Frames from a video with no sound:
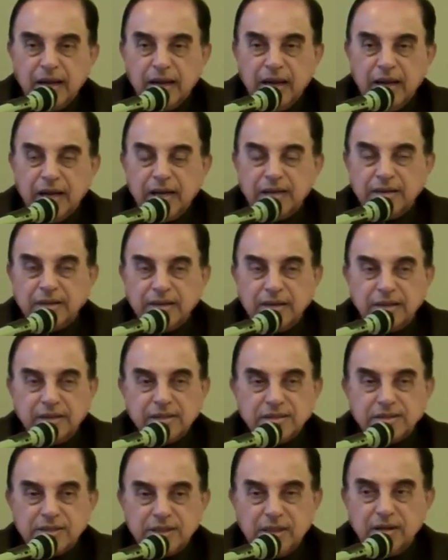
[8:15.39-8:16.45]
And it
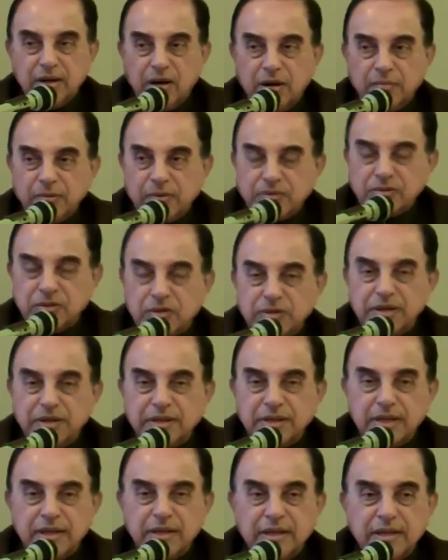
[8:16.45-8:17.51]
is the
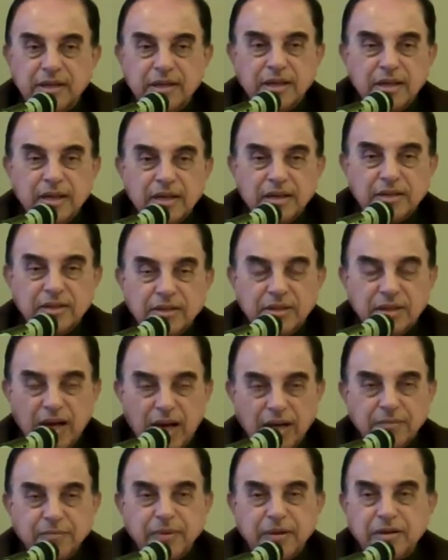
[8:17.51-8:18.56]
opportunity
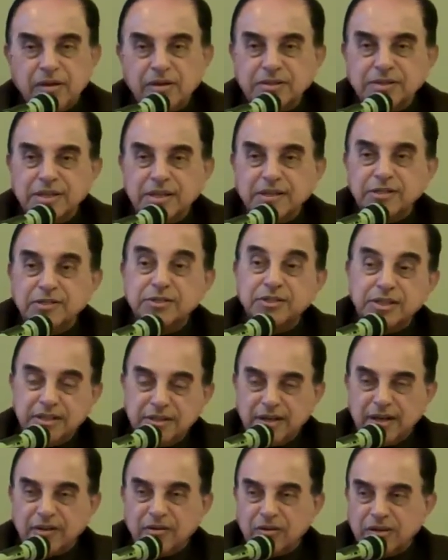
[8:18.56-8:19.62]
not because there is
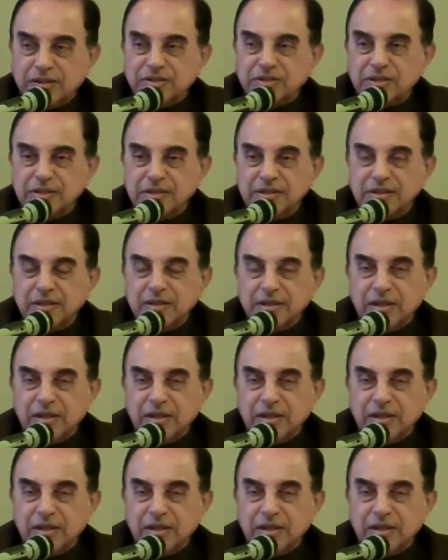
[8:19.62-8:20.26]
deregulation,